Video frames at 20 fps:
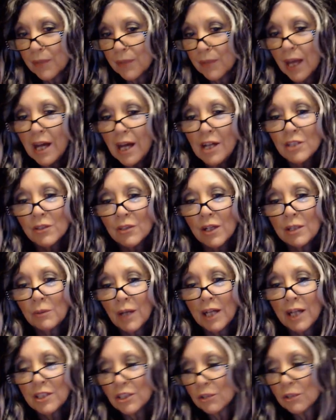So anyway,
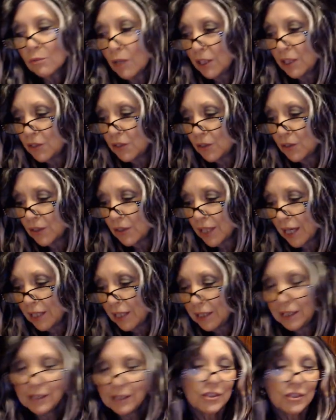I just wanted to get
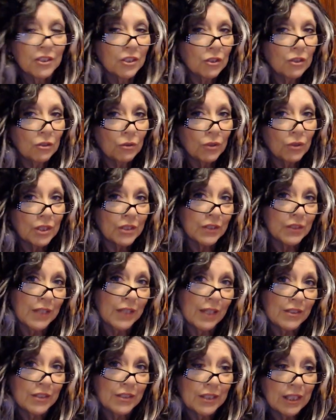into the
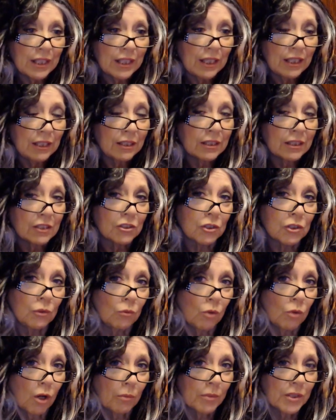Scentsy, the two
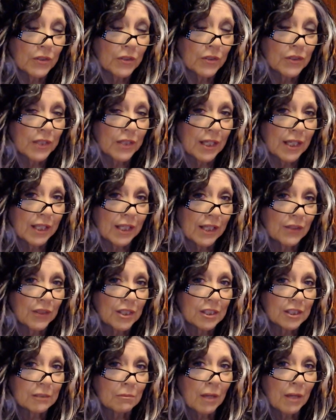warmers that I got
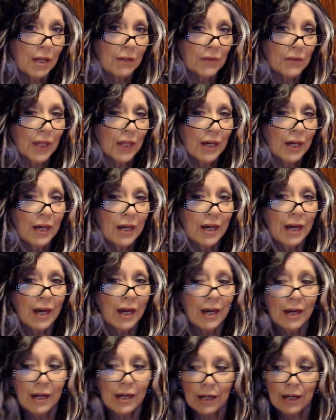this month,
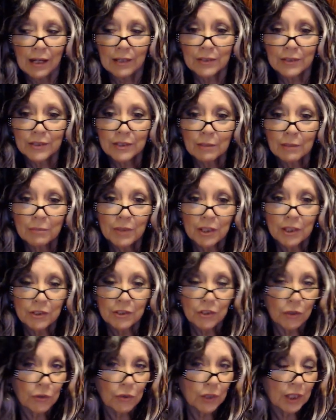and something
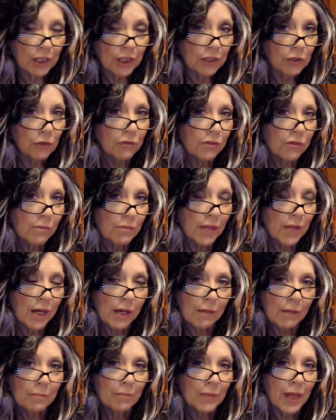totally new from
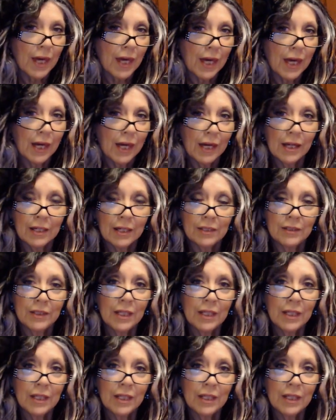them. And